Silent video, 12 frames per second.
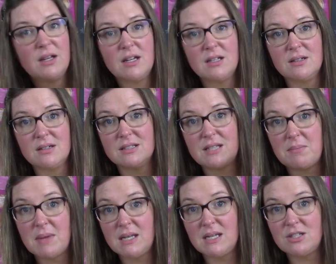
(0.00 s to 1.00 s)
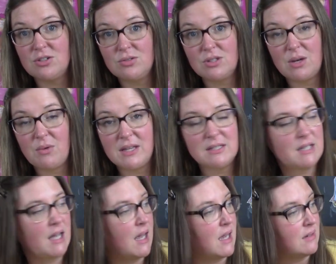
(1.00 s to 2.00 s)
and say Monday, Tuesday,
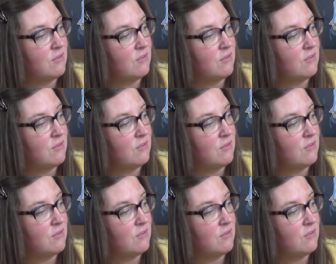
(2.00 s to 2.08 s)
Wednesday,